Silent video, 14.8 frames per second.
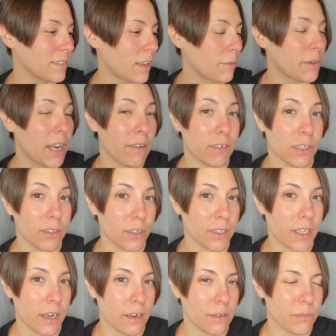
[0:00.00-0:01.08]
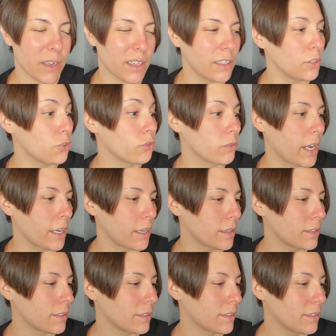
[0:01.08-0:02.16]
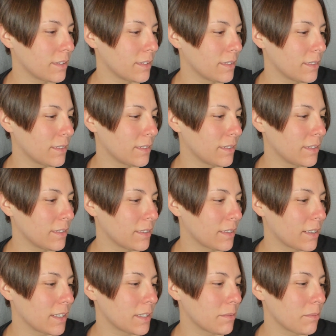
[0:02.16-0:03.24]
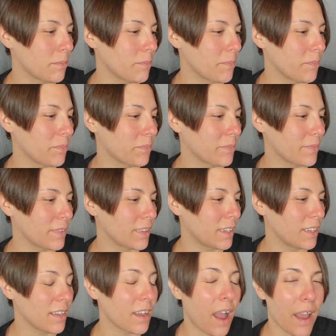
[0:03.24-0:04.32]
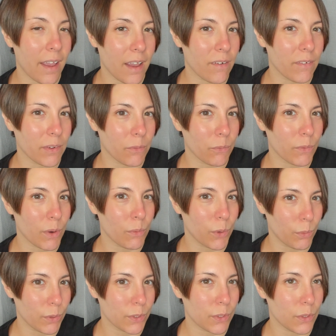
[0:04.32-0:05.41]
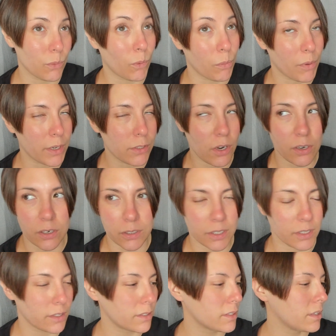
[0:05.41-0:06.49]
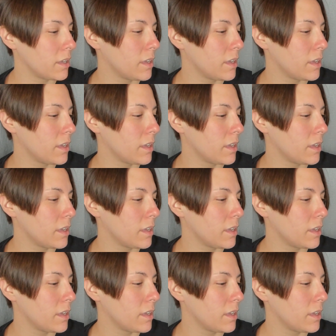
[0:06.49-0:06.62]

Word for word: gonna have to look that up and then try it. Because I have a, a Rubik's Cube, well, my daughter does.